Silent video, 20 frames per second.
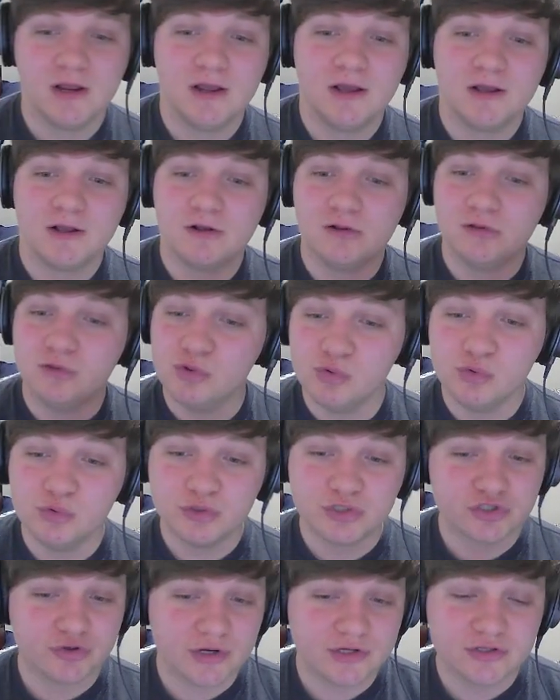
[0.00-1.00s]

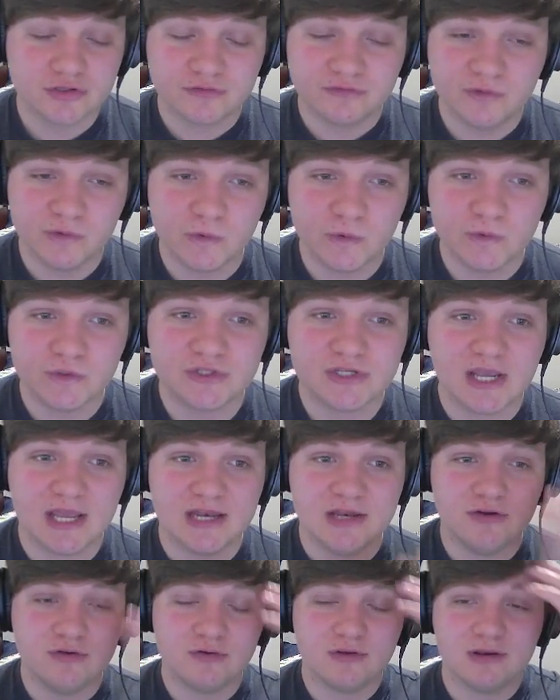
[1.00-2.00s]
clues, treasures, foods,
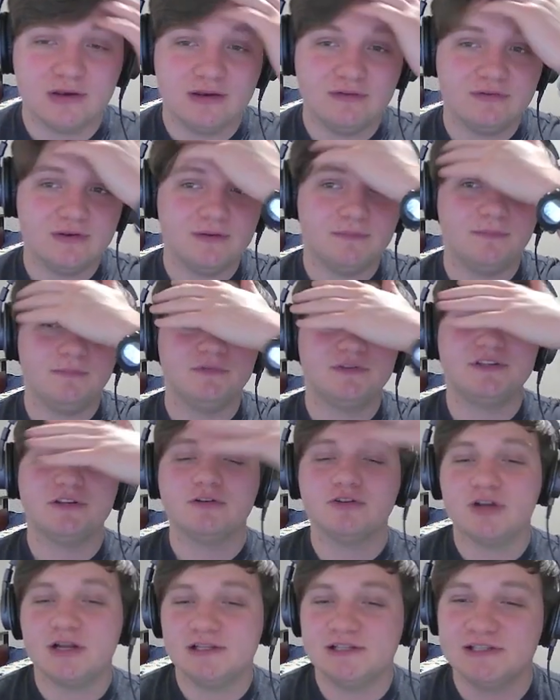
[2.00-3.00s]
and you can even
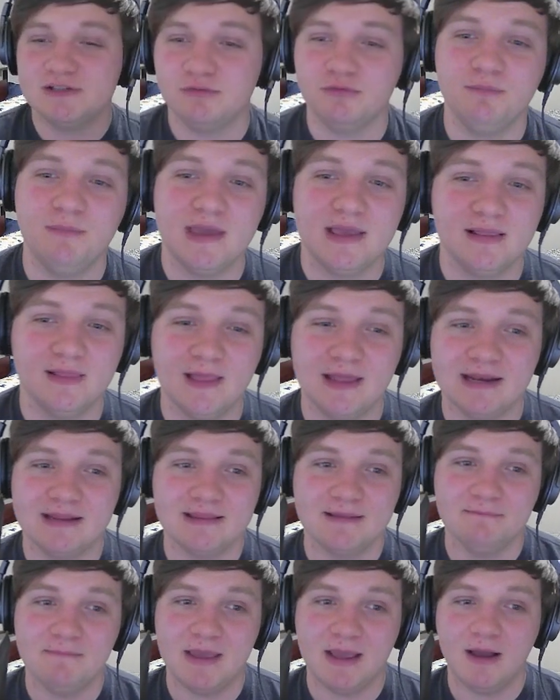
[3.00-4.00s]
synergize this with letting
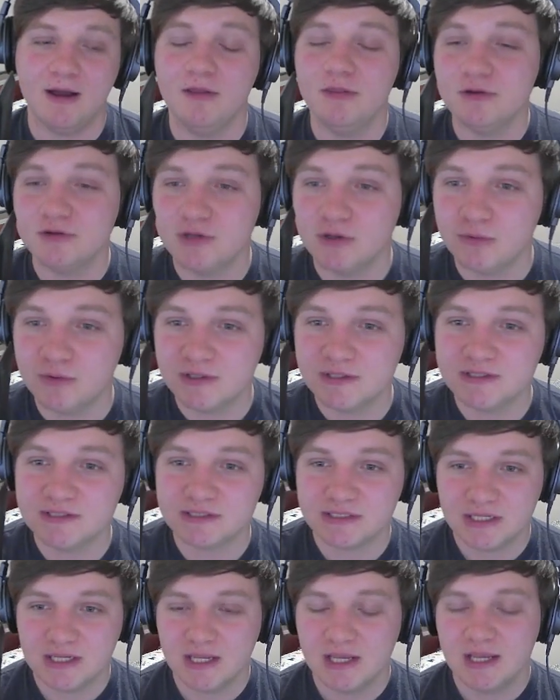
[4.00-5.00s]
them make other
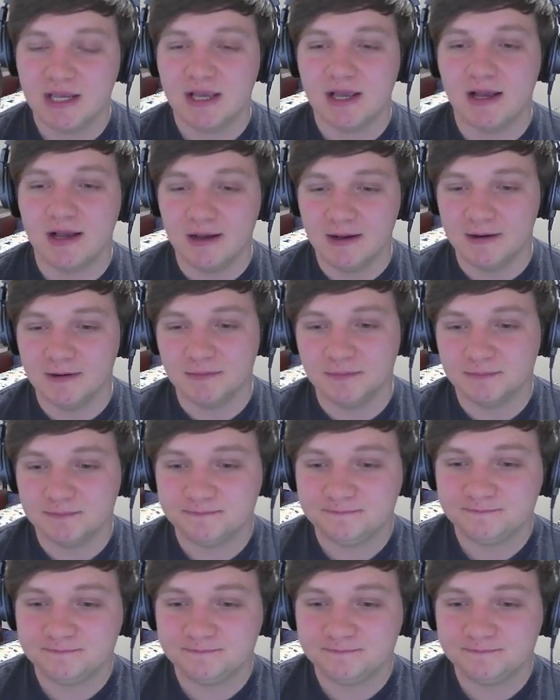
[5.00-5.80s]
tokens. And